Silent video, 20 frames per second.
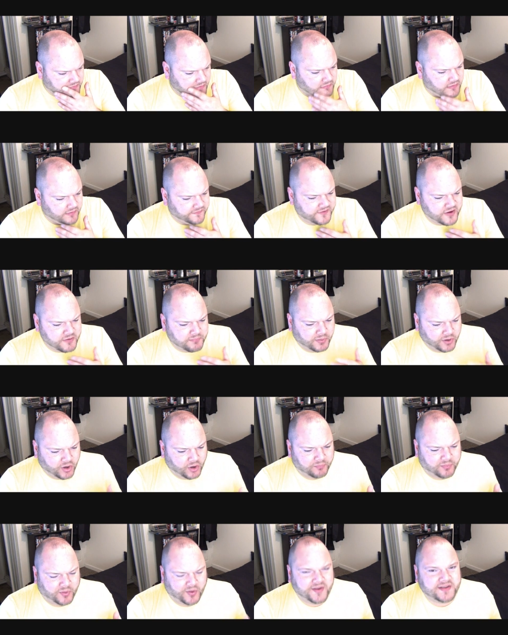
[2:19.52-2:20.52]
There are a few
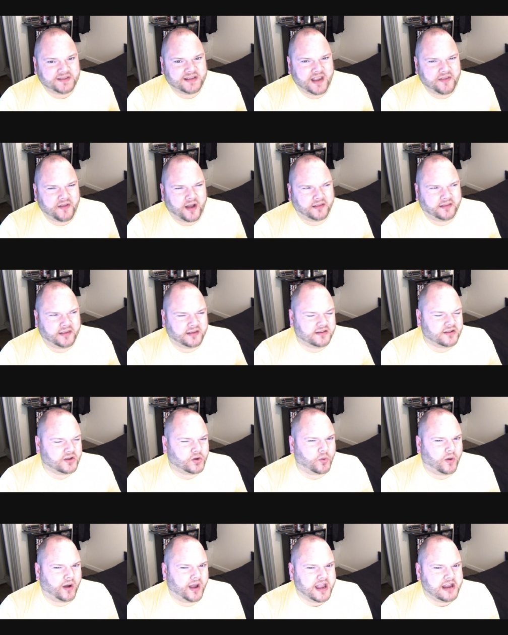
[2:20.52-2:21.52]
plot points here that I
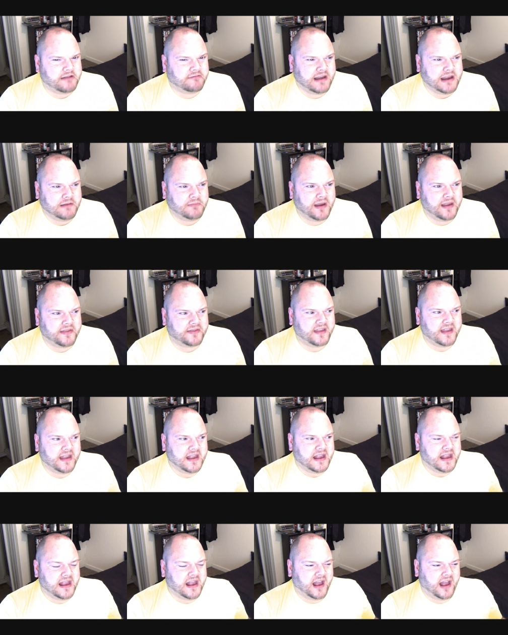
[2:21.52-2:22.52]
didn't quite agree with.
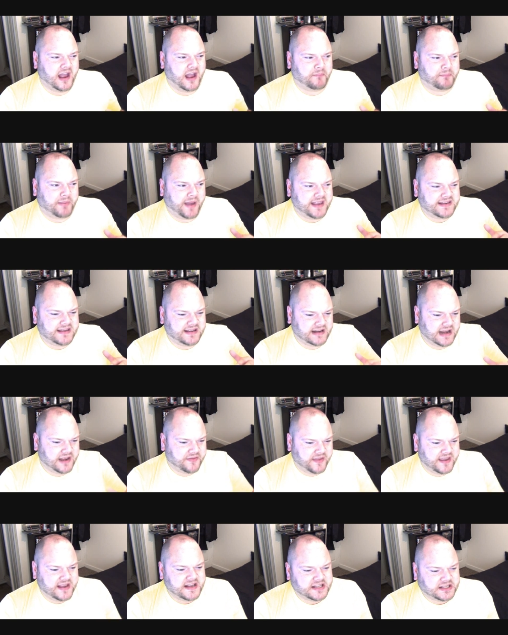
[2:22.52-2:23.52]
Uh,
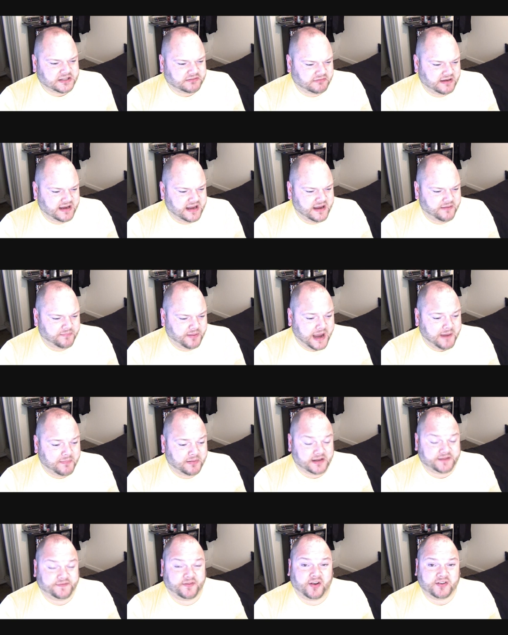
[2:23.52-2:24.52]
basically, these three
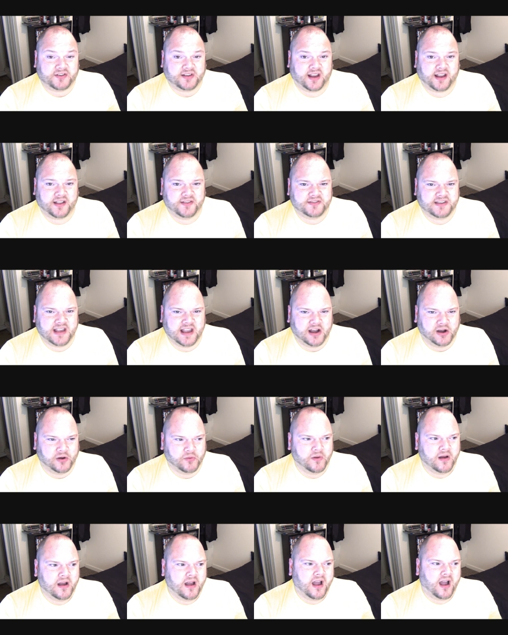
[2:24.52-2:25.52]
people, as far as I can
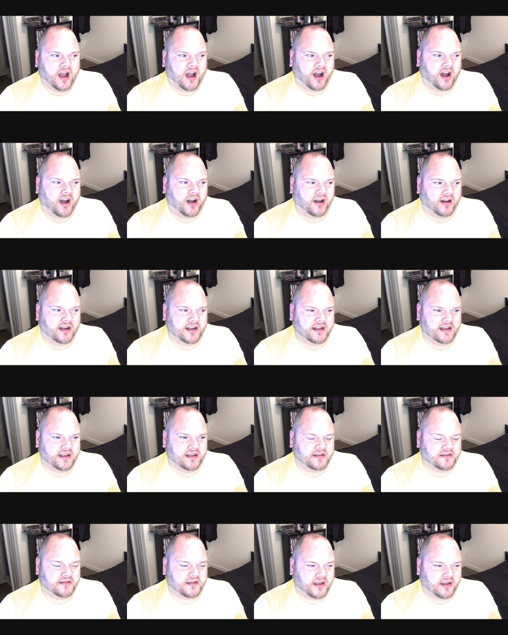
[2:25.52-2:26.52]
tell, are
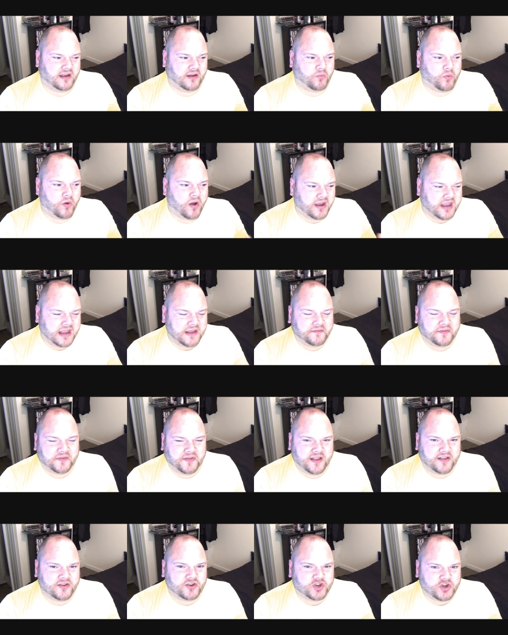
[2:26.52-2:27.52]
working
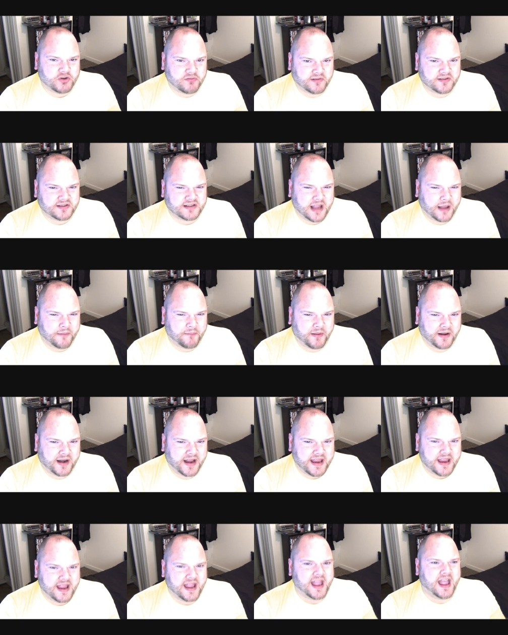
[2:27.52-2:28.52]
for the insurance
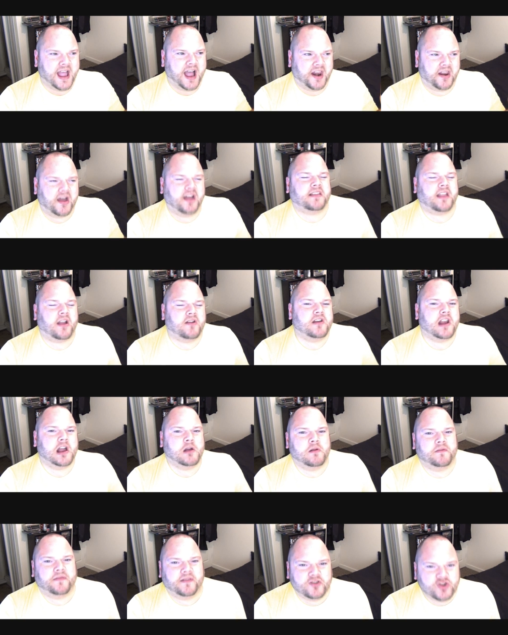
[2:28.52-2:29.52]
company, and I don't
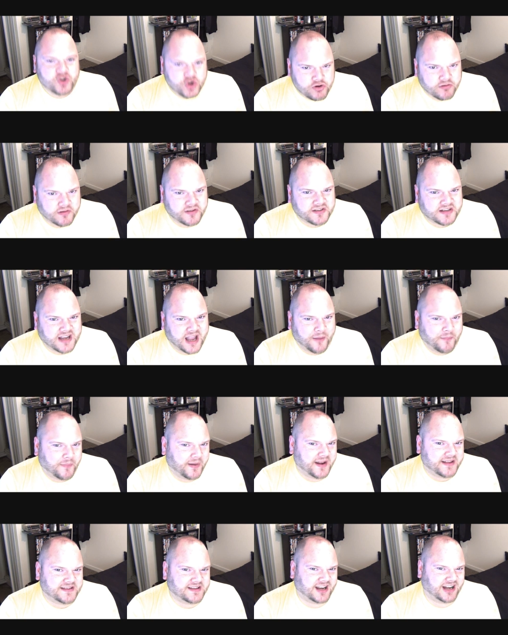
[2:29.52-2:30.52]
know if insurance
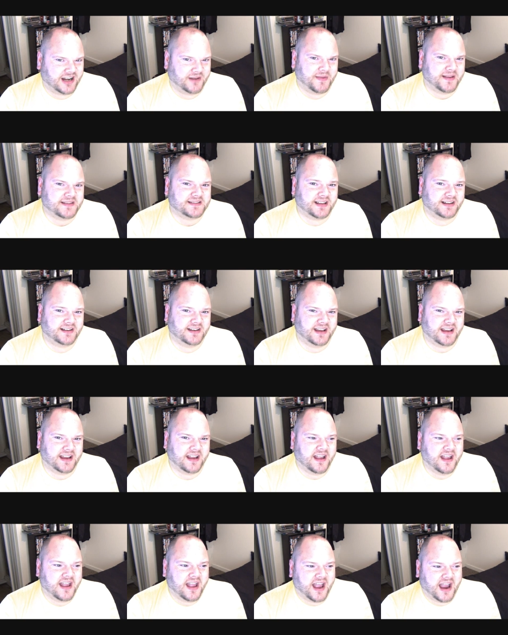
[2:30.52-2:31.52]
companies are going to be
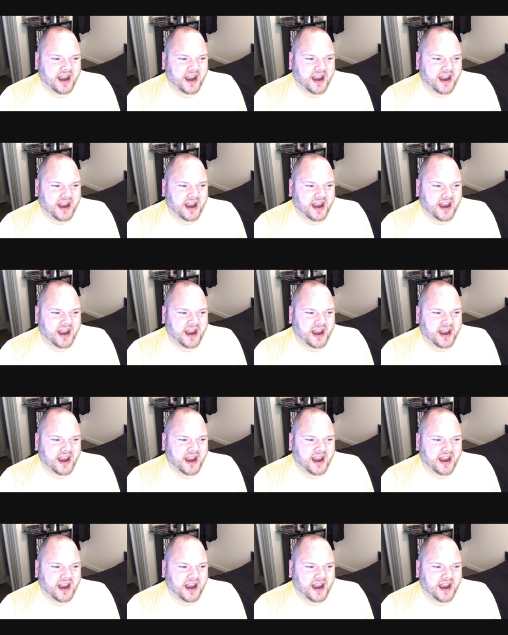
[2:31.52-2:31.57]
sending